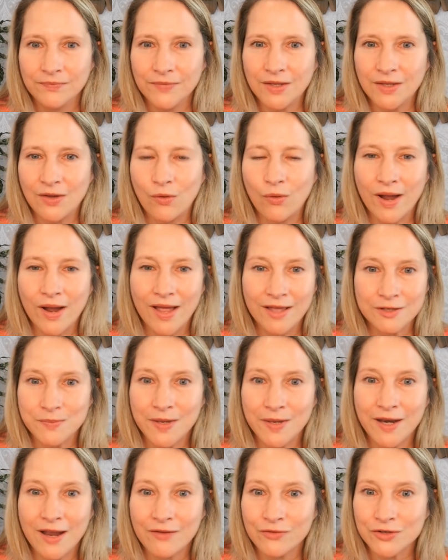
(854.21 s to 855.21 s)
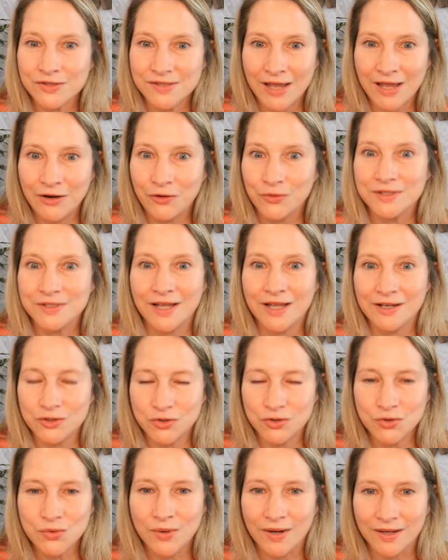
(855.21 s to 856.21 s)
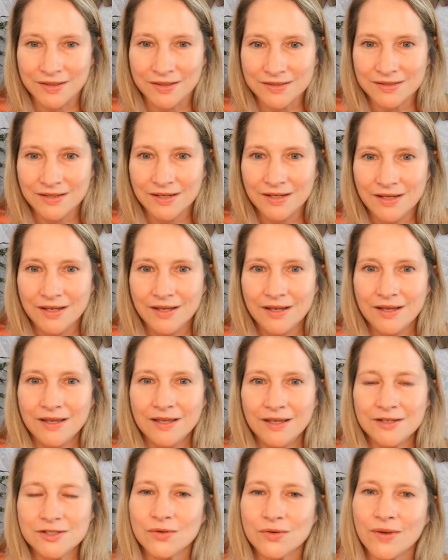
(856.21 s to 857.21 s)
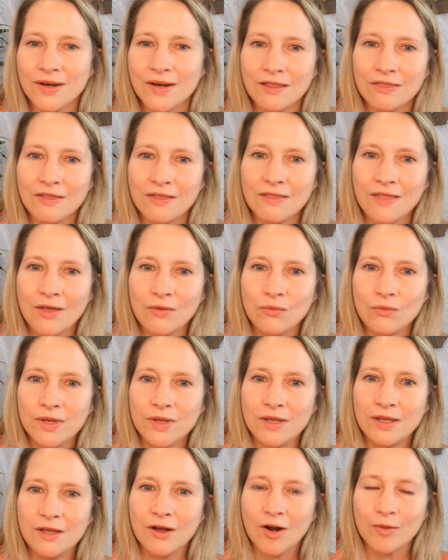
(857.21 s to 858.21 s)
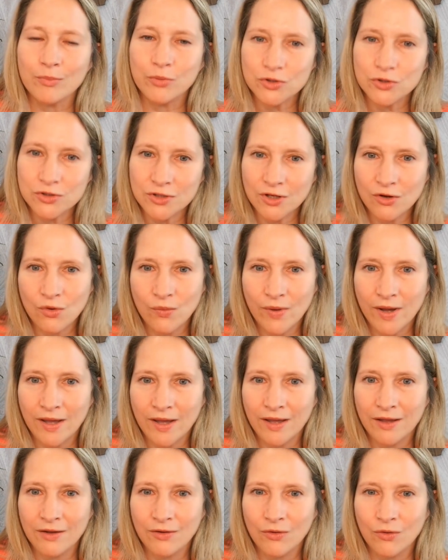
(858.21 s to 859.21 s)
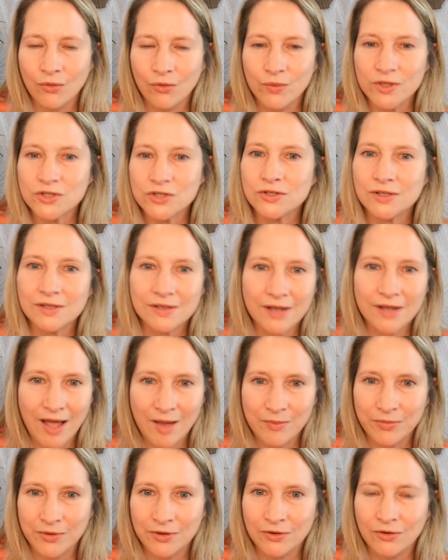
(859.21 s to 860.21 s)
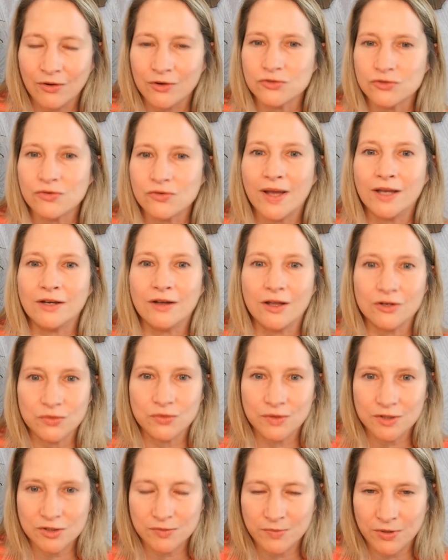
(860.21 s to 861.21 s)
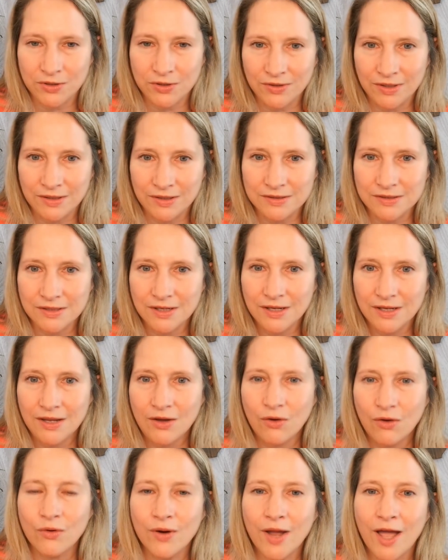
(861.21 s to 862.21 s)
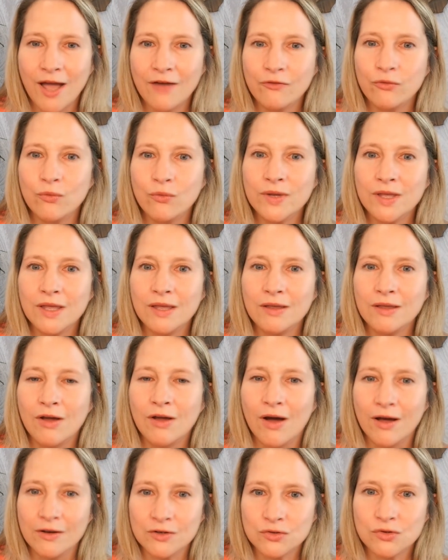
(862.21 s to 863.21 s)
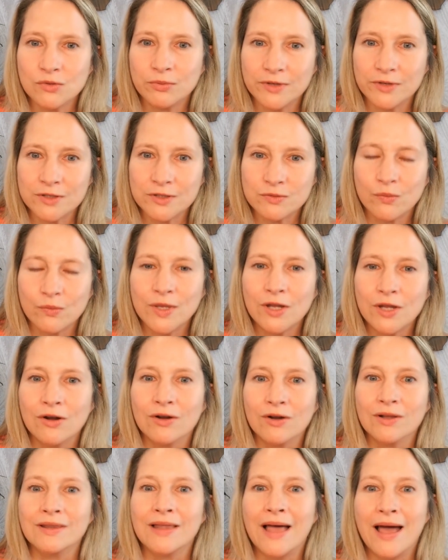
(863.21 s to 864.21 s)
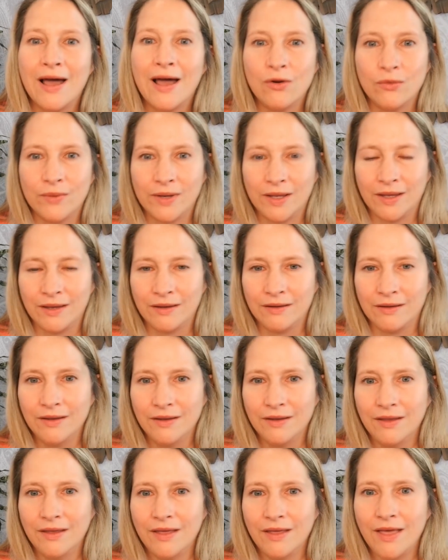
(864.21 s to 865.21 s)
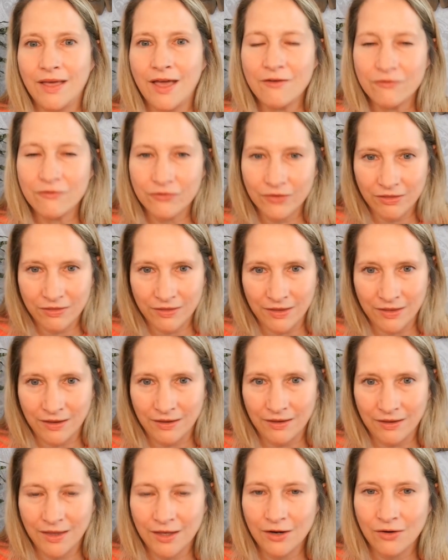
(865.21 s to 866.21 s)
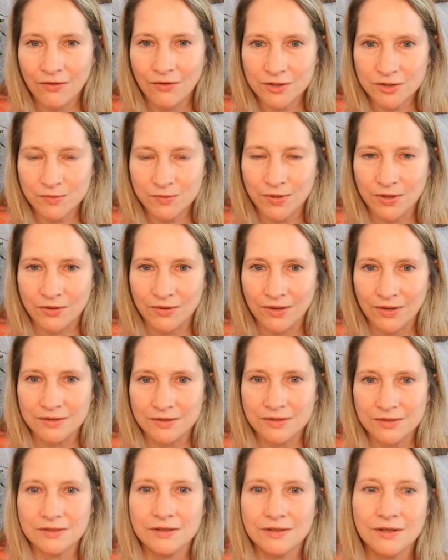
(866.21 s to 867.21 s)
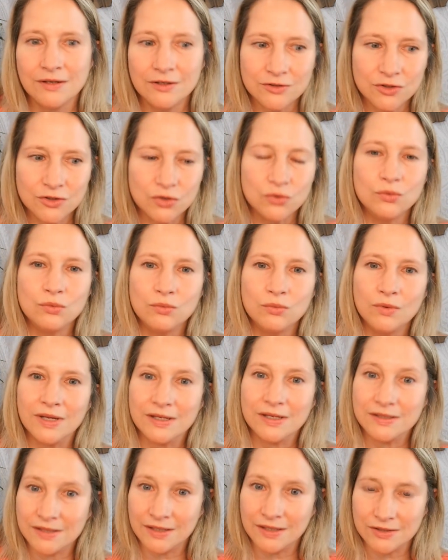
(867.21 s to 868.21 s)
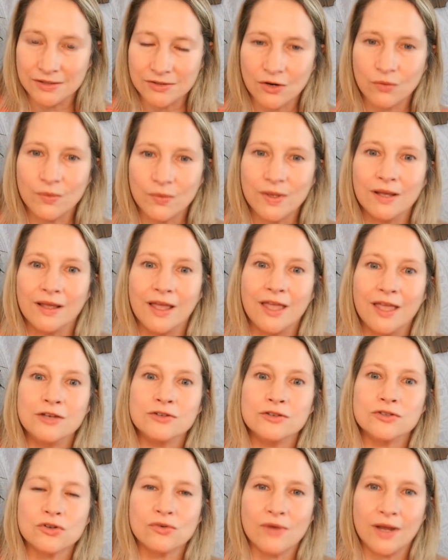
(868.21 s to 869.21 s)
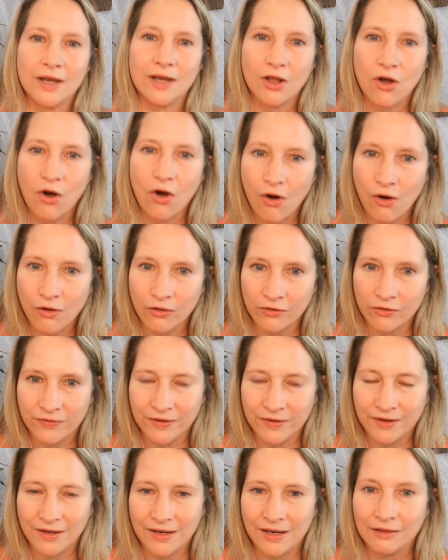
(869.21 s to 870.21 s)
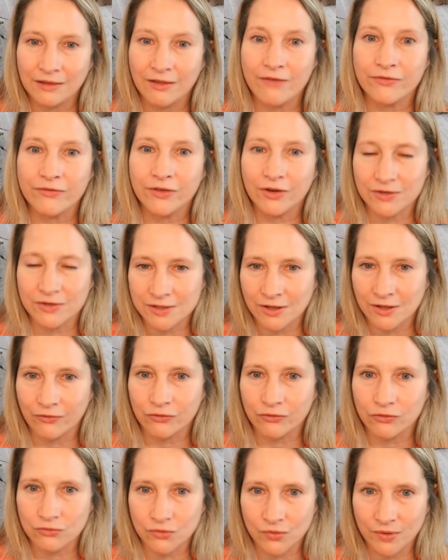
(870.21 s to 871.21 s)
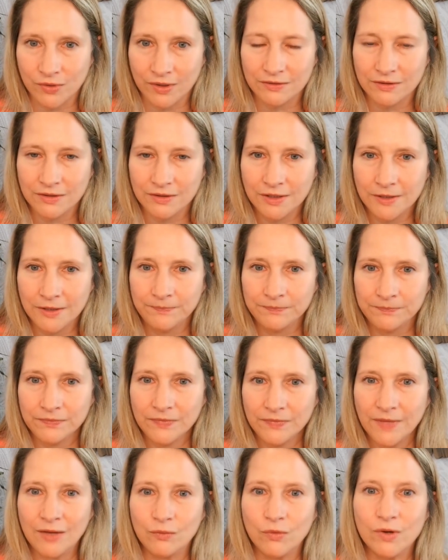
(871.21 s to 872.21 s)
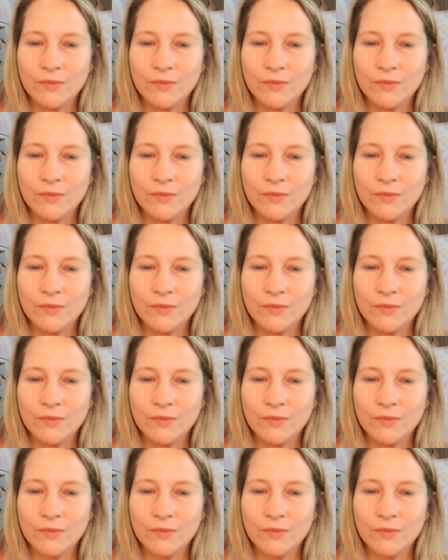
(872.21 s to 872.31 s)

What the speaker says: or has been ever said or done to us, is there anything that we are pushing away or wish didn't happen or trying not to experience? Or have we gotten to a place where we are allowing everything in our experience to exist? Are we integrating all of it and loving ourselves through it? And when